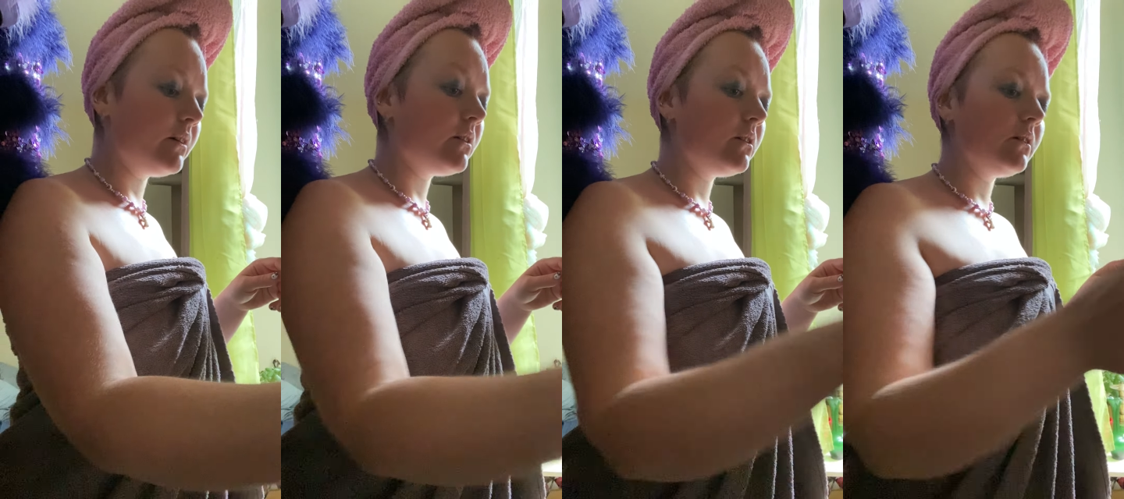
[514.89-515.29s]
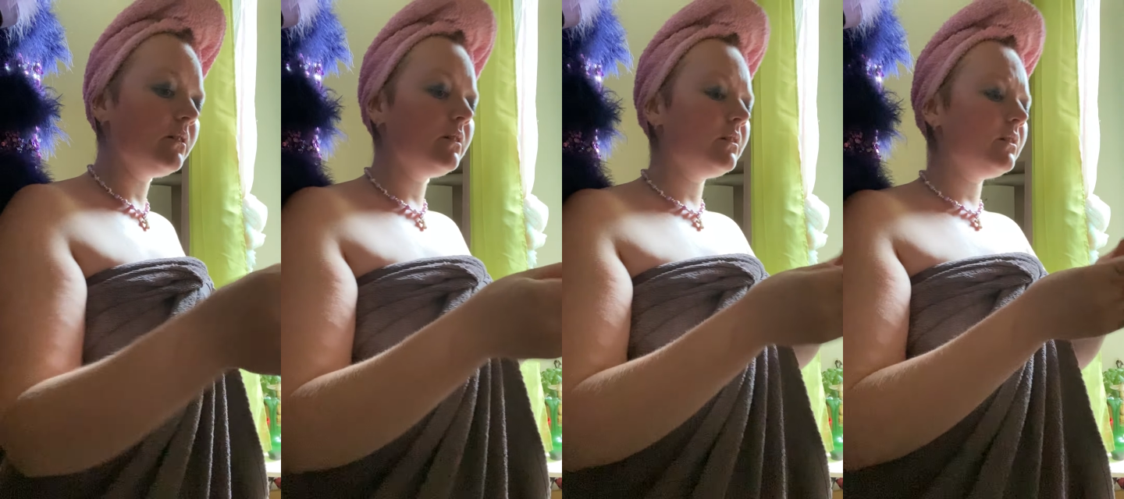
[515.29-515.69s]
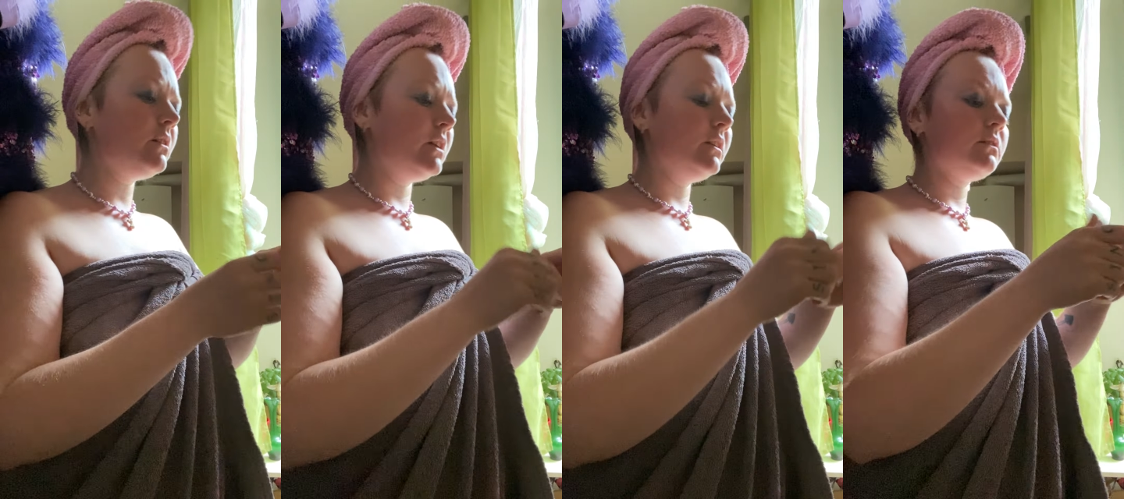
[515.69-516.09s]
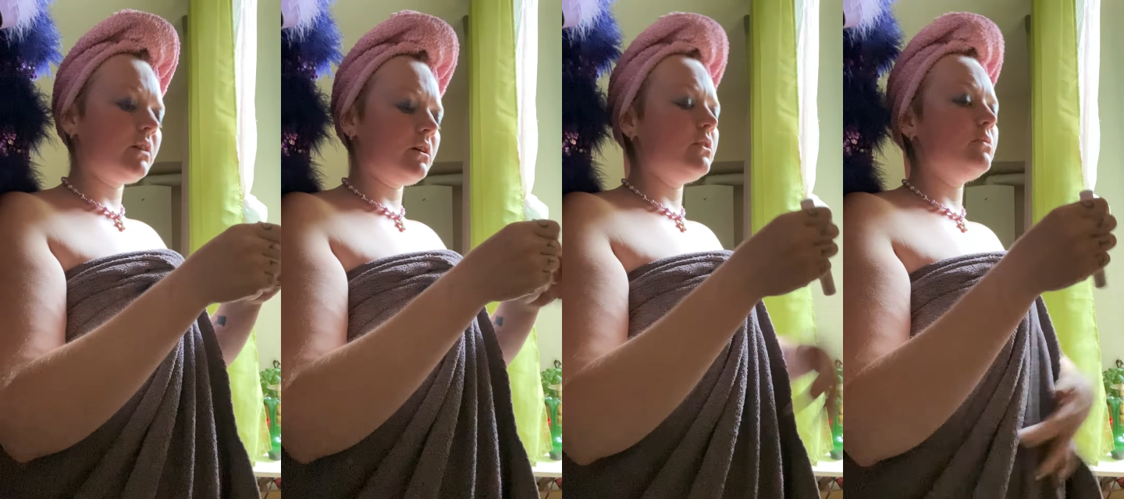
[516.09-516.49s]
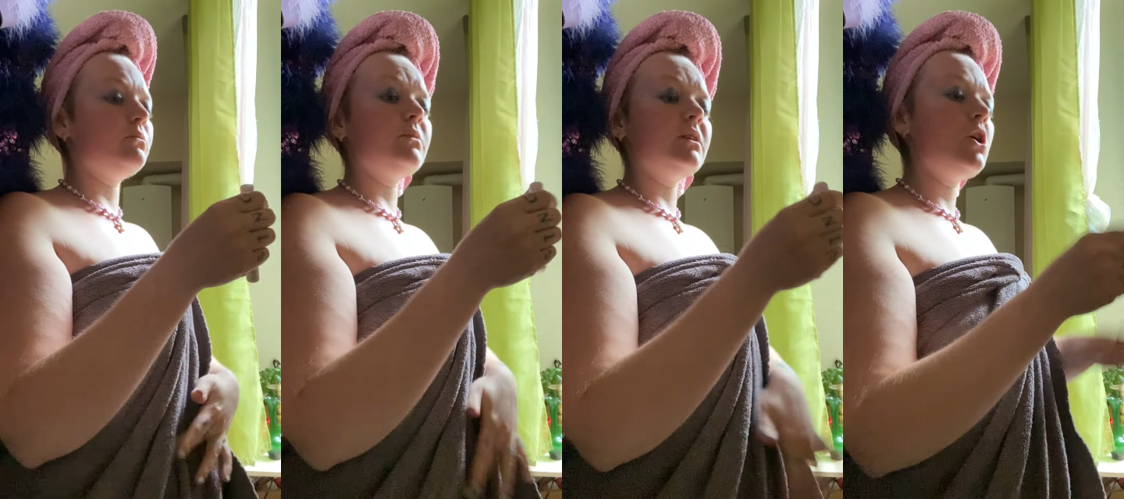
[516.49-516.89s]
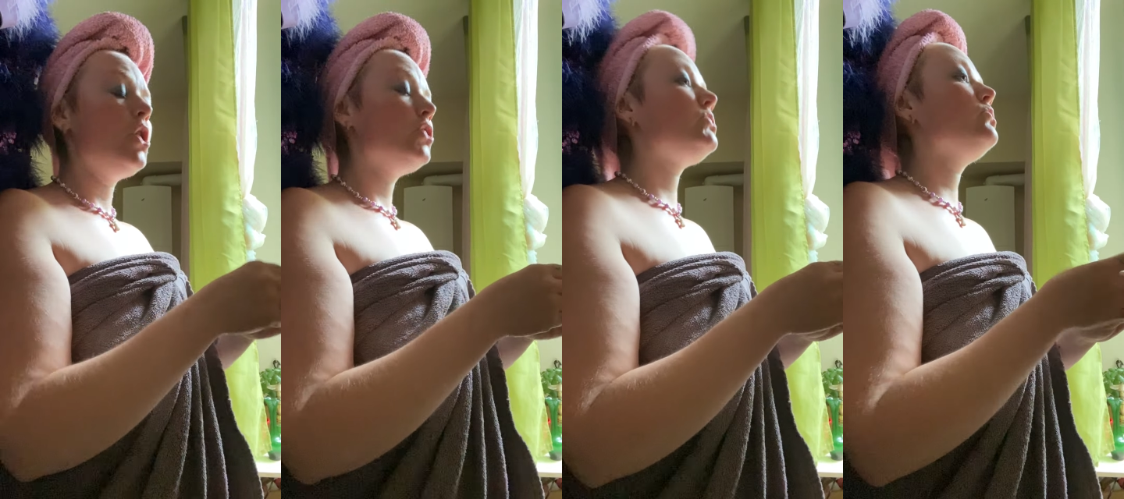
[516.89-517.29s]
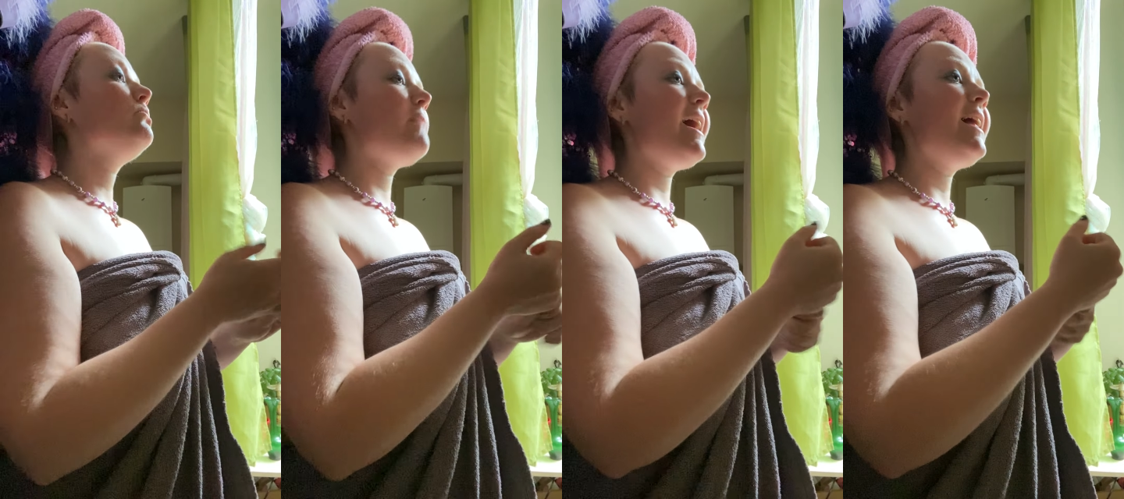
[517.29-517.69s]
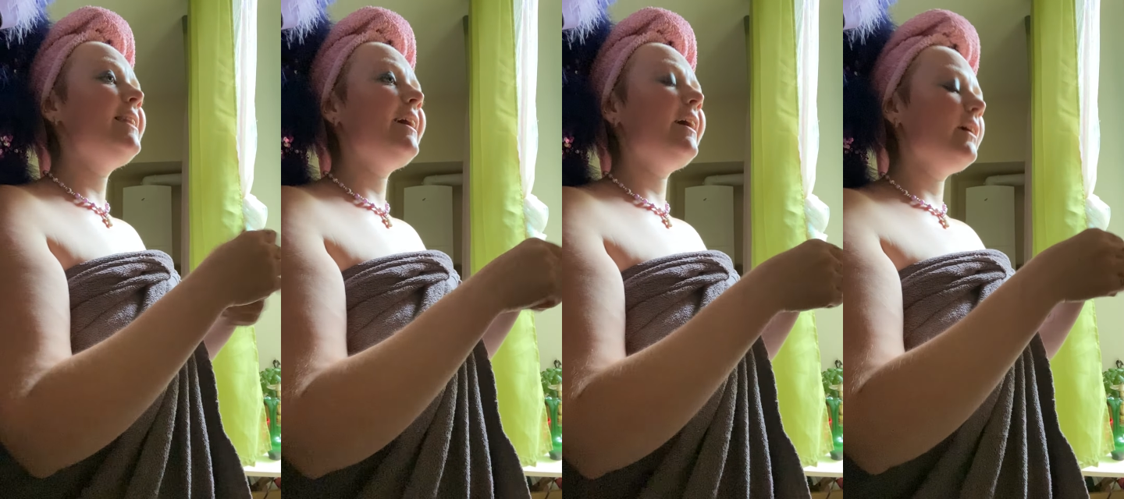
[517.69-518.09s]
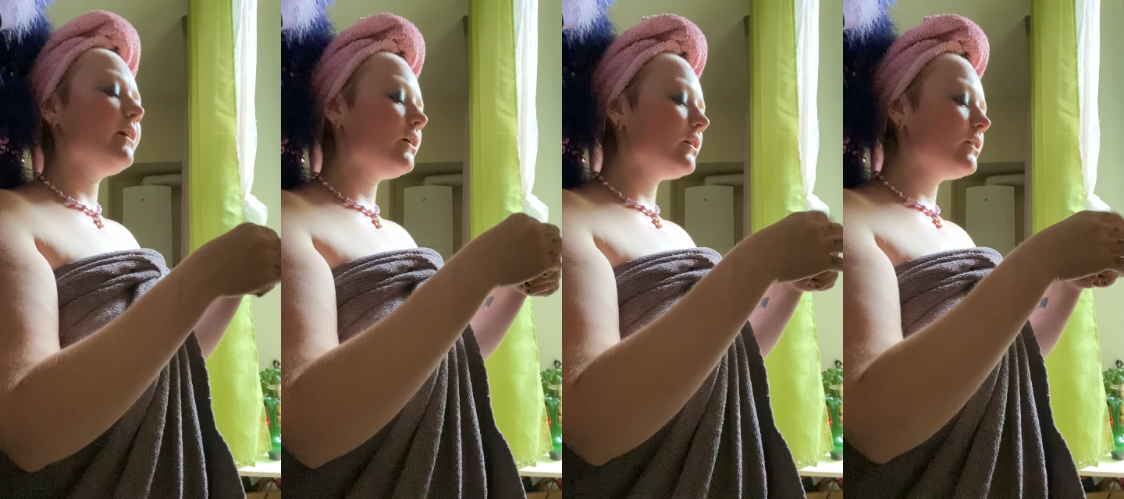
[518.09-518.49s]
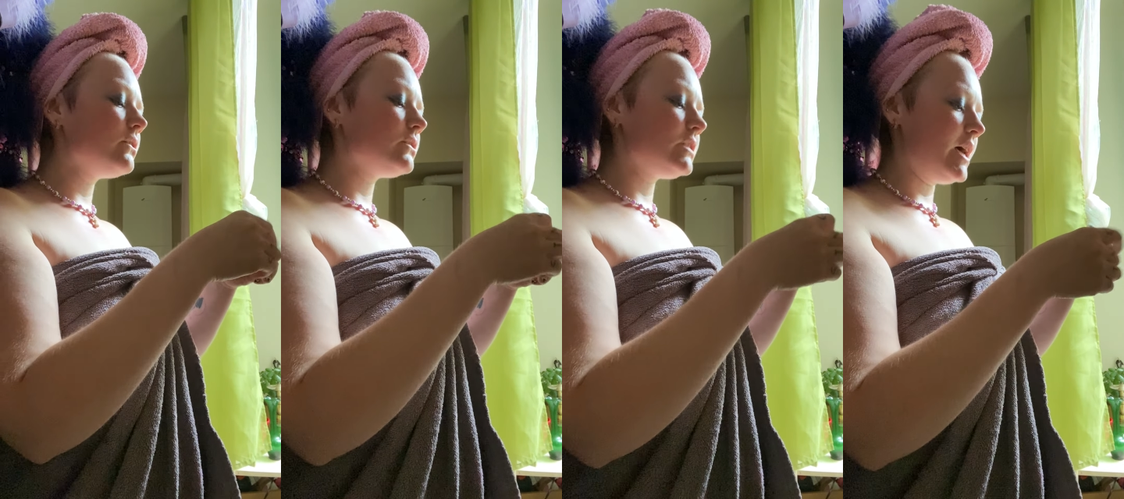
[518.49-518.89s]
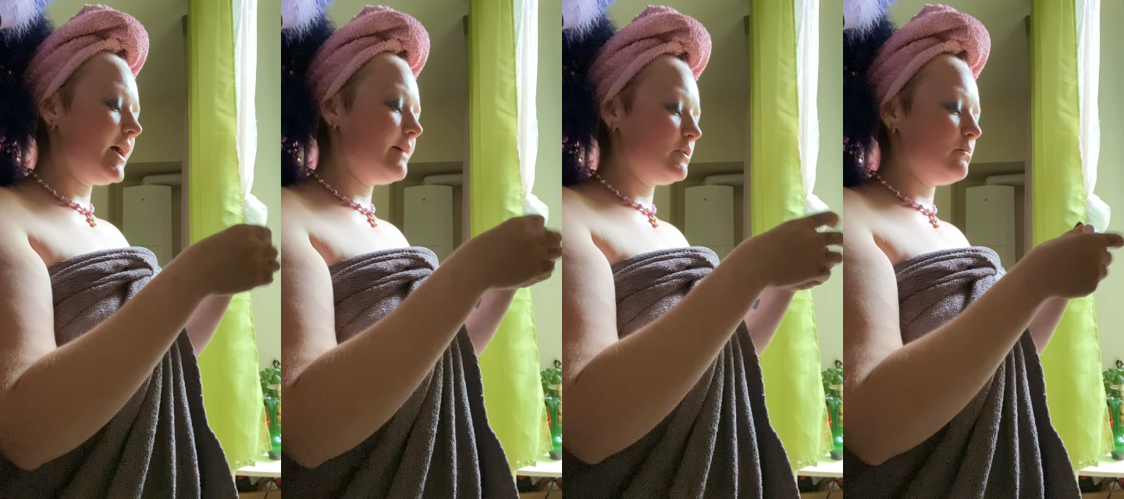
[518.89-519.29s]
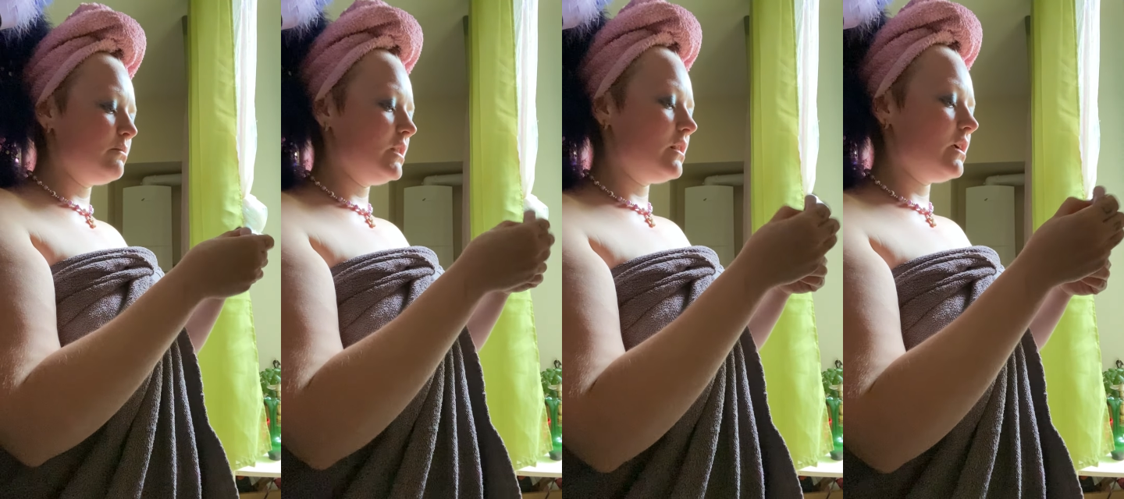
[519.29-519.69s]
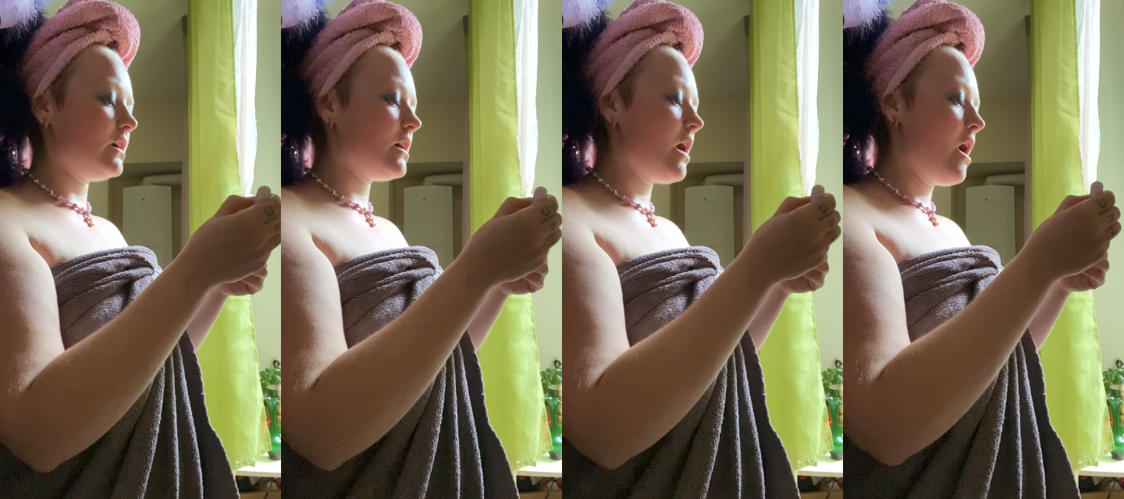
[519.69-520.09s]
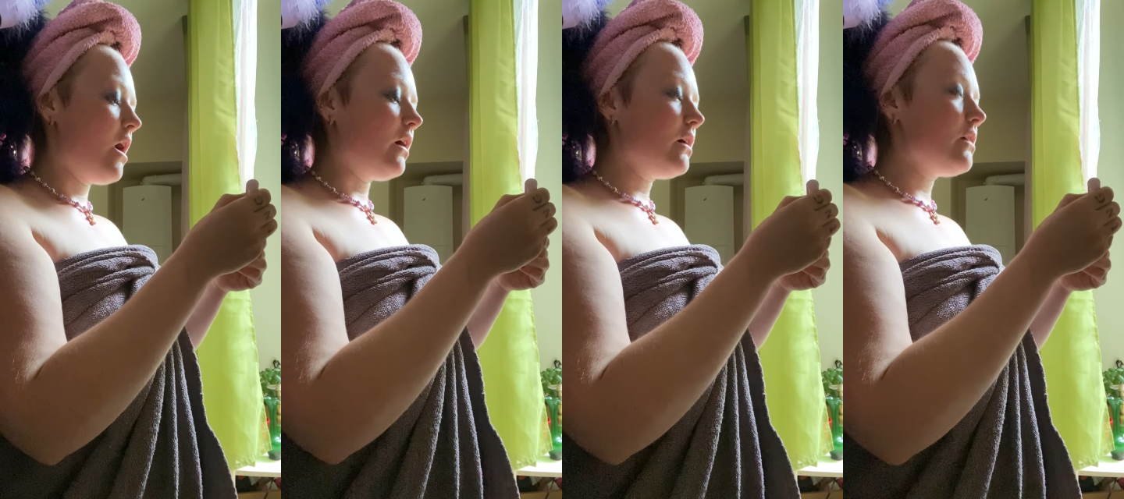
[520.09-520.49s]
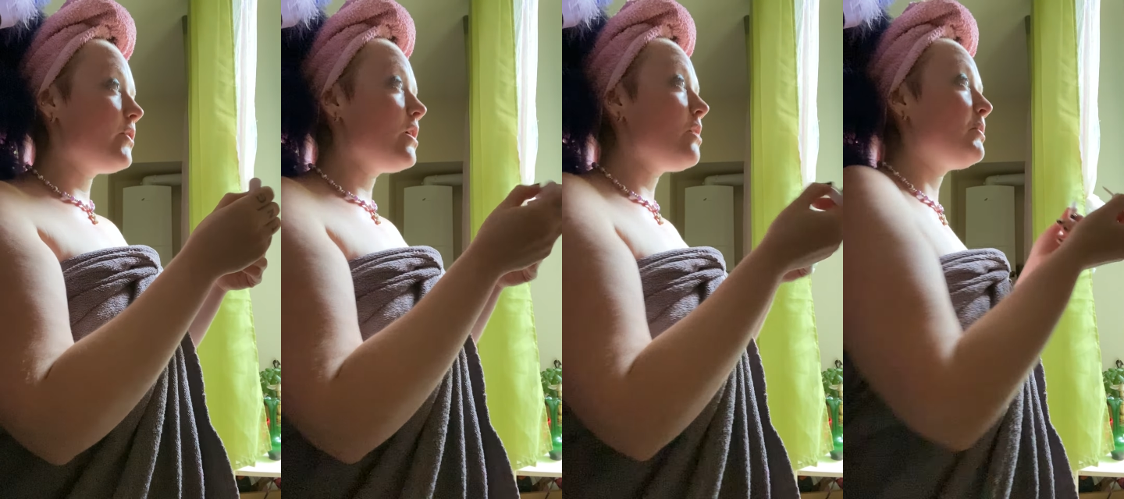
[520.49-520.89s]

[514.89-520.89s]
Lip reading: darling, come into my lair. Time to meet the other